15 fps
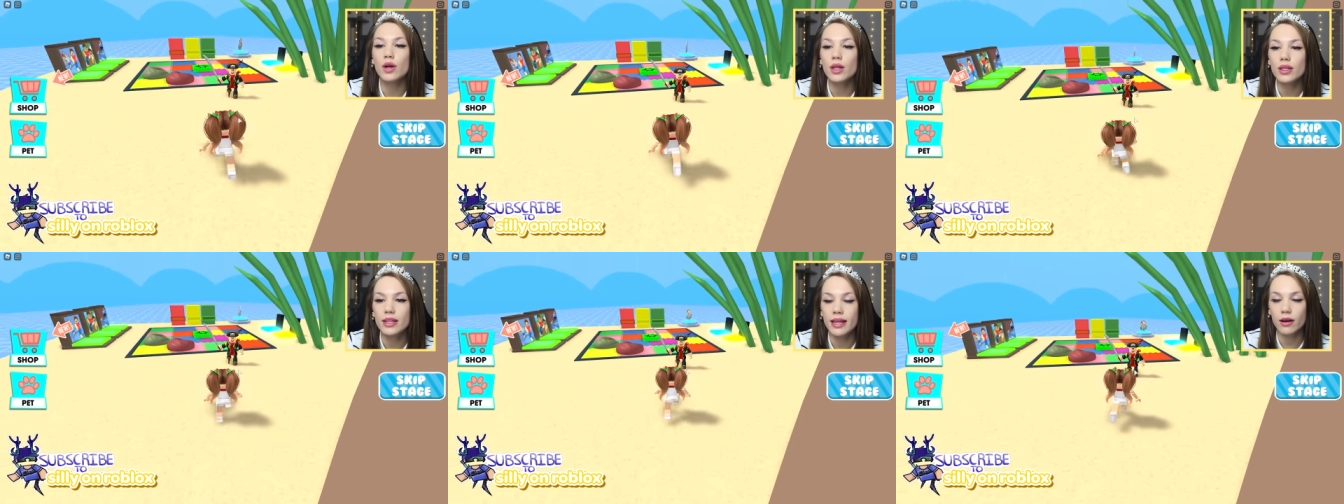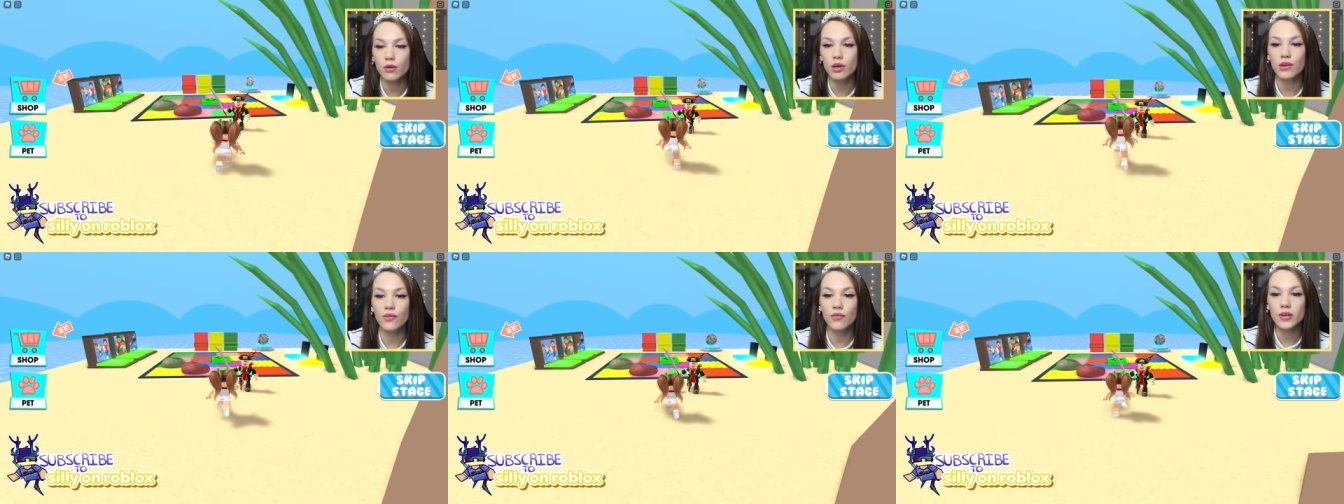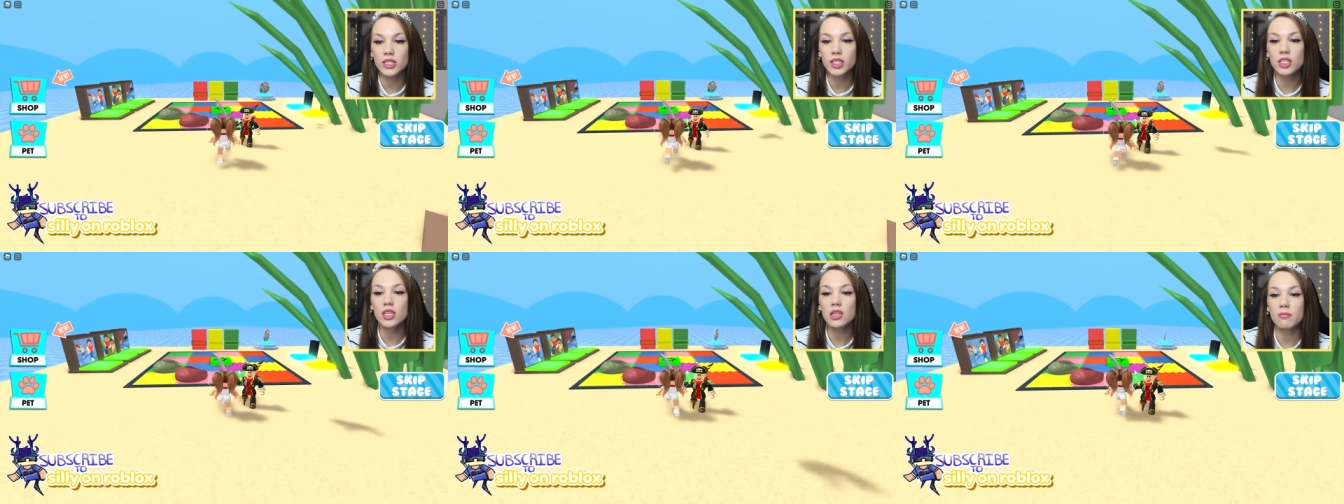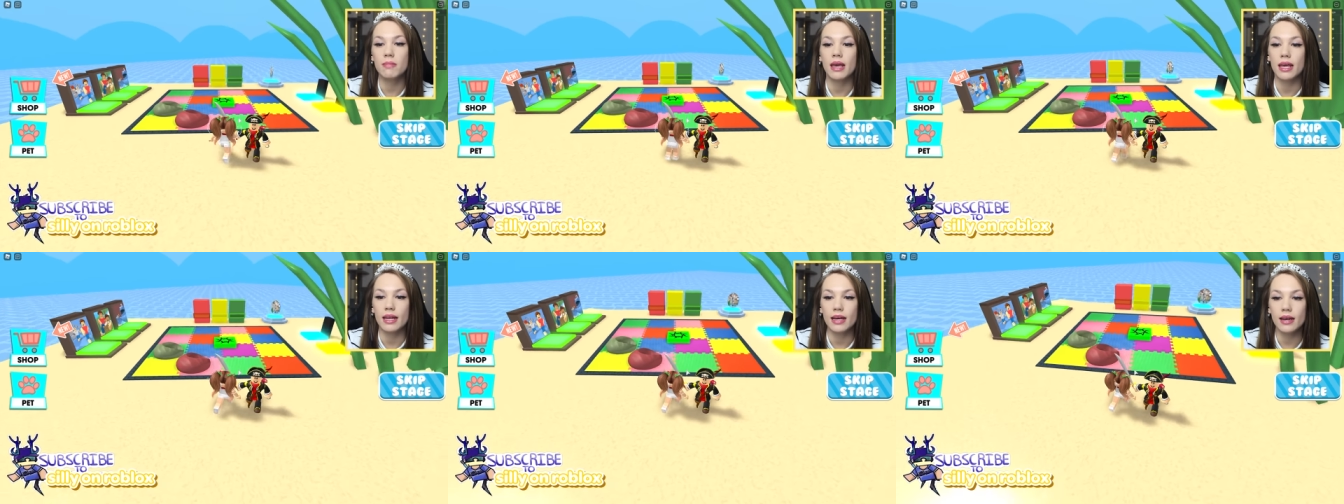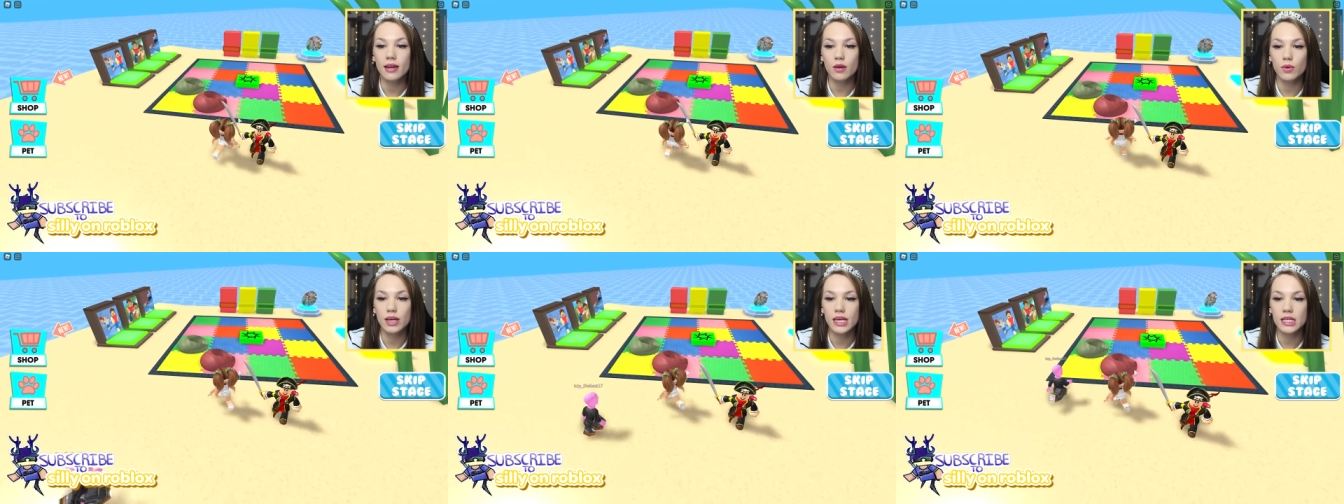it! Well, now we officially made
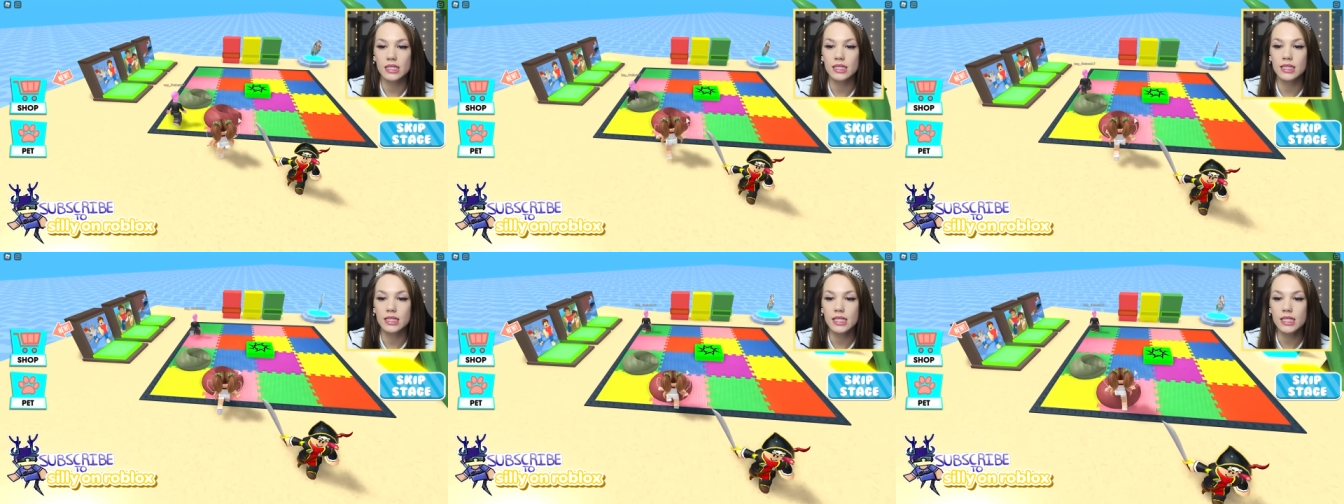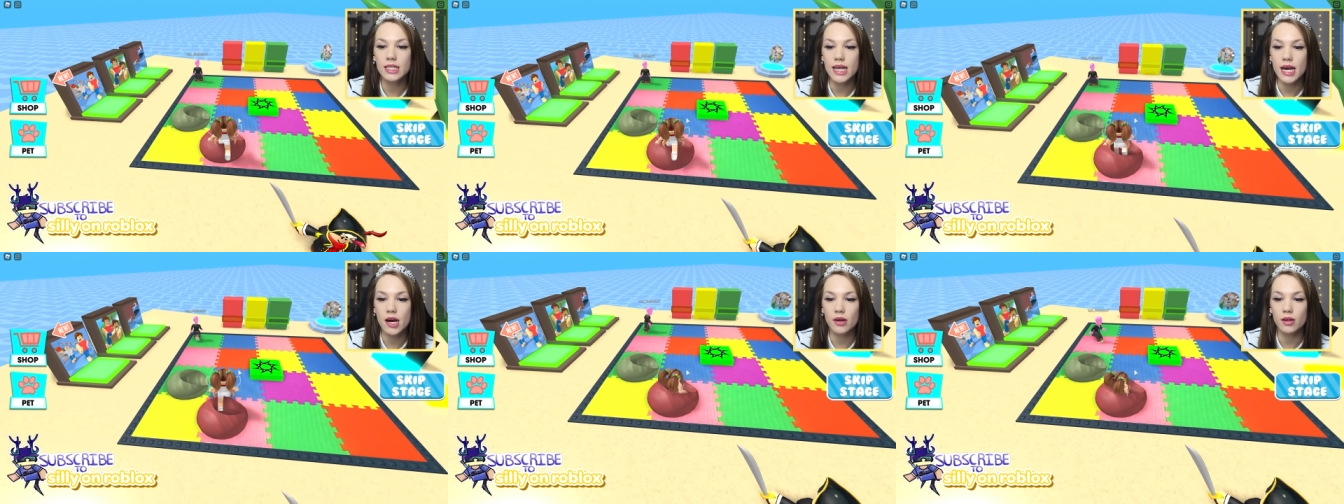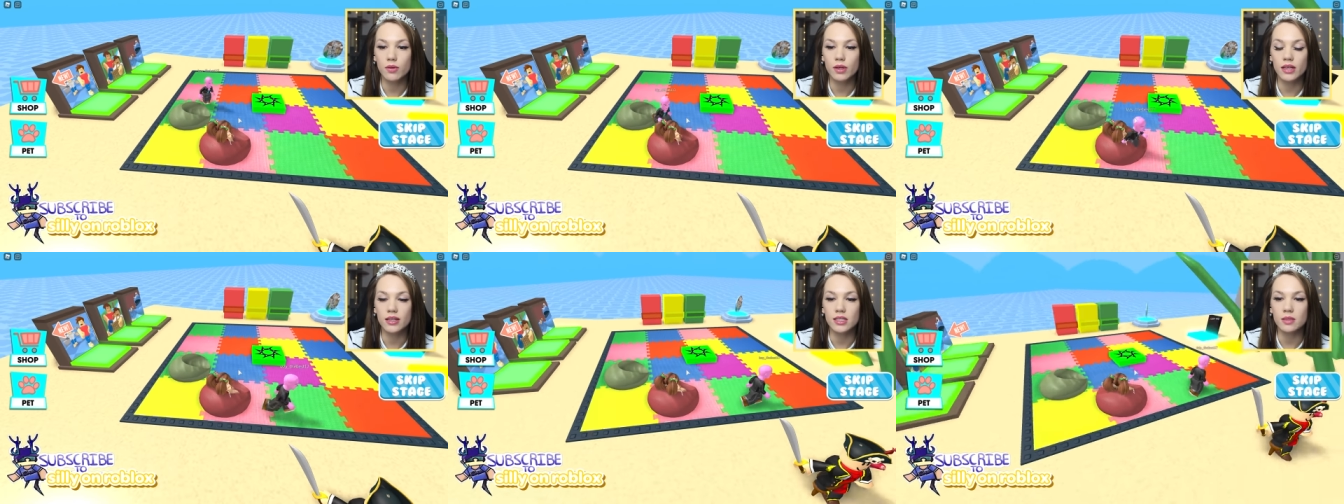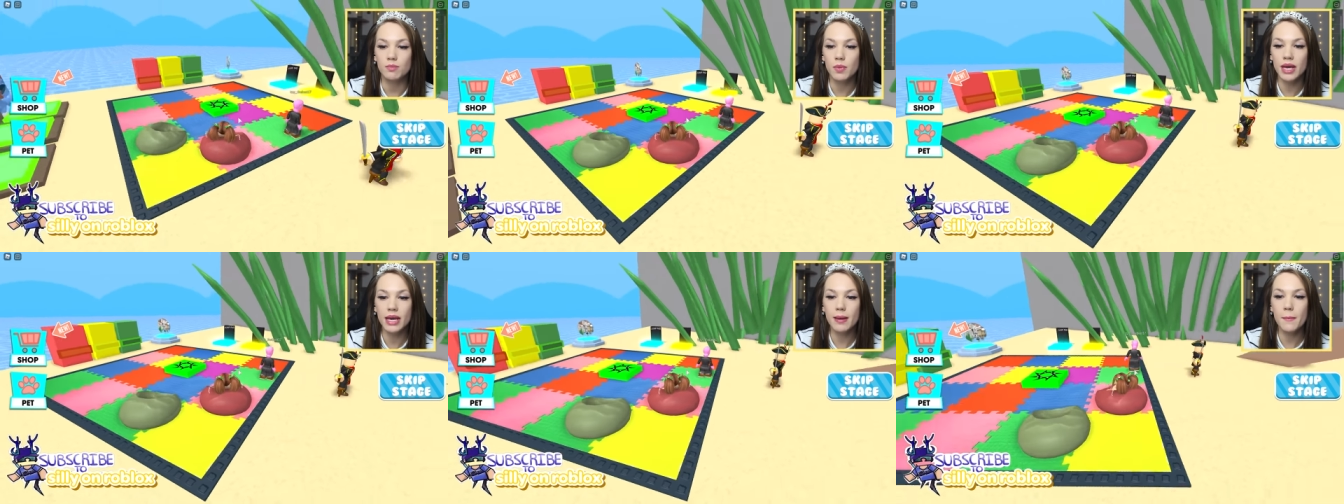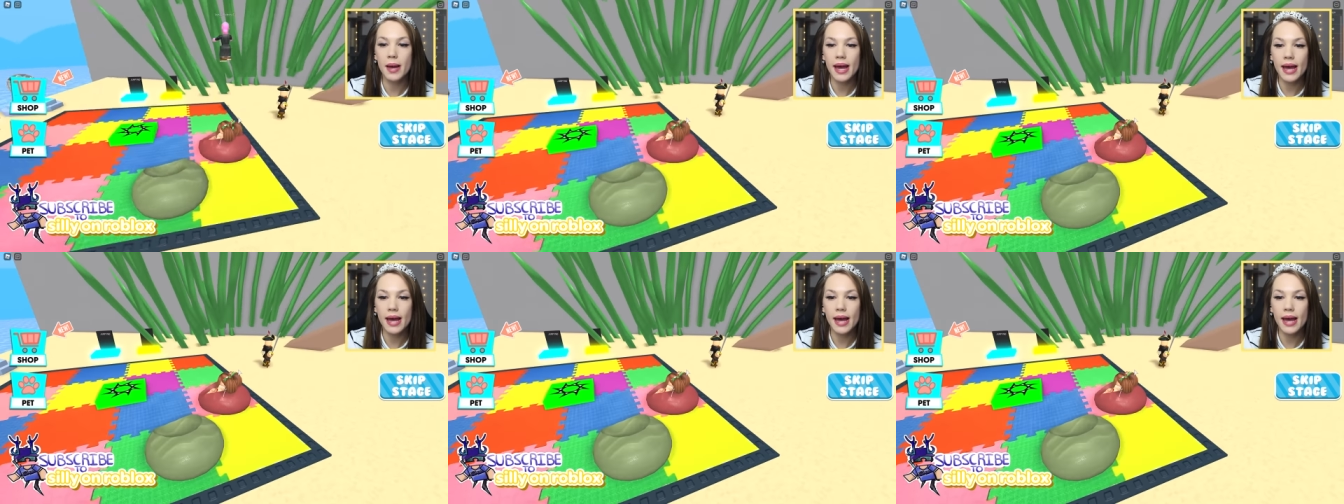it. We can sit down in one of these bean